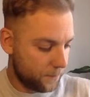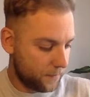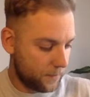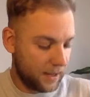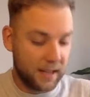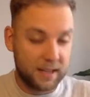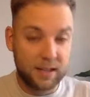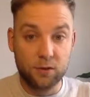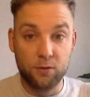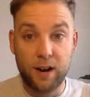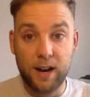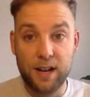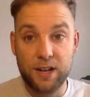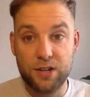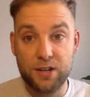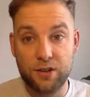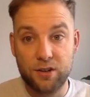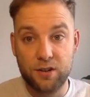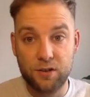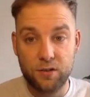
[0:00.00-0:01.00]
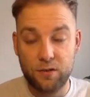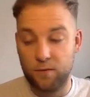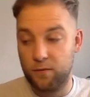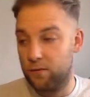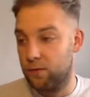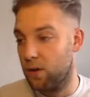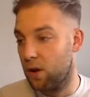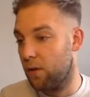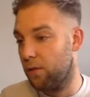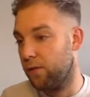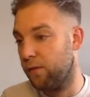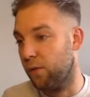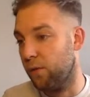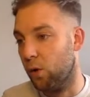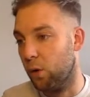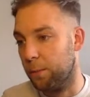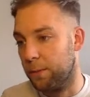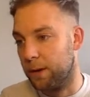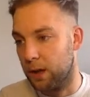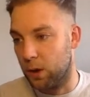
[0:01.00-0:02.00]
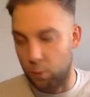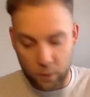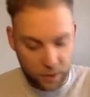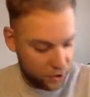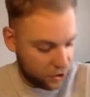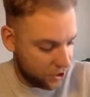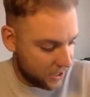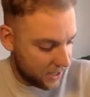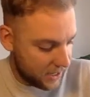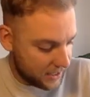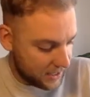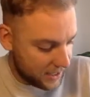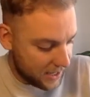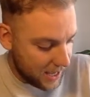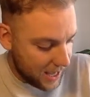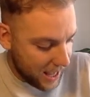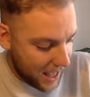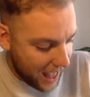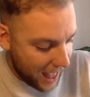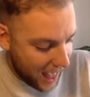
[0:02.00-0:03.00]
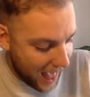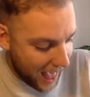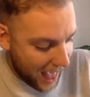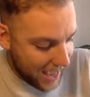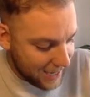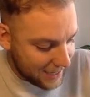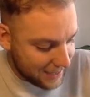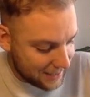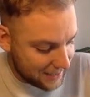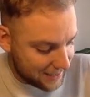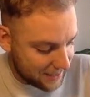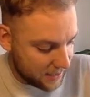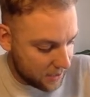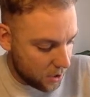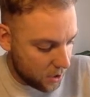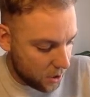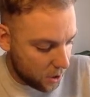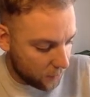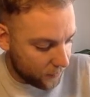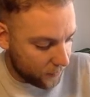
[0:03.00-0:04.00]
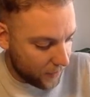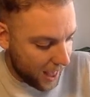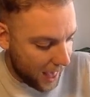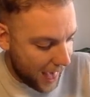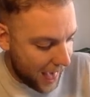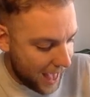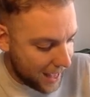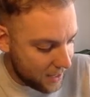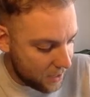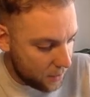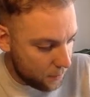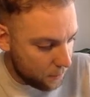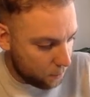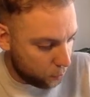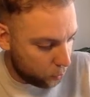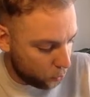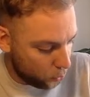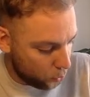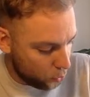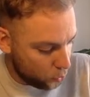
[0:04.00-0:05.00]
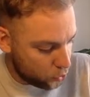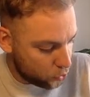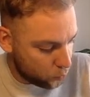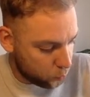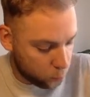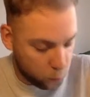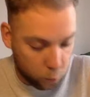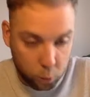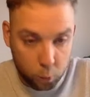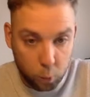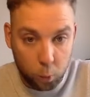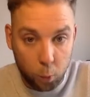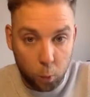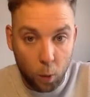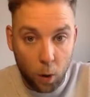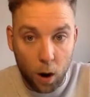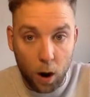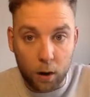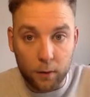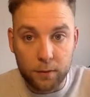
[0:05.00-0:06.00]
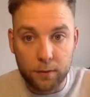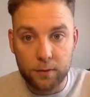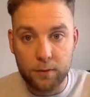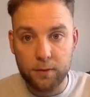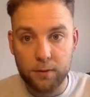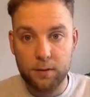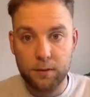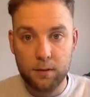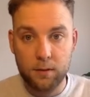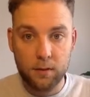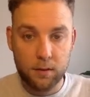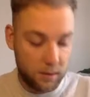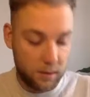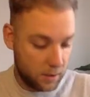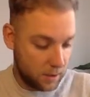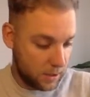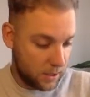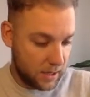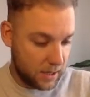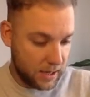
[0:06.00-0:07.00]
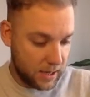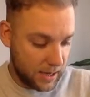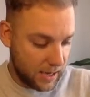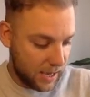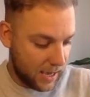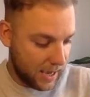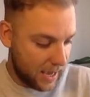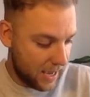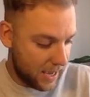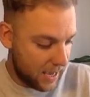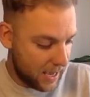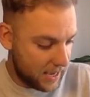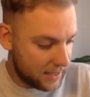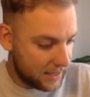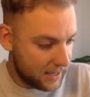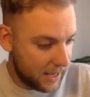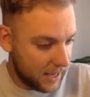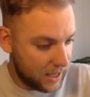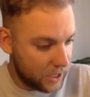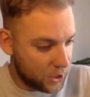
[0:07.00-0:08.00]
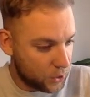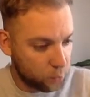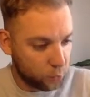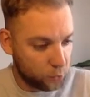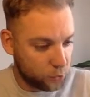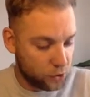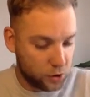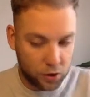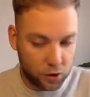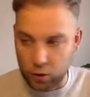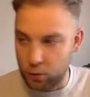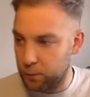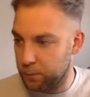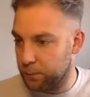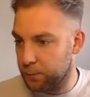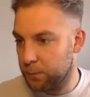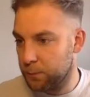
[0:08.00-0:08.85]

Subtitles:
iteration formula, which is x of n plus 1 is equal to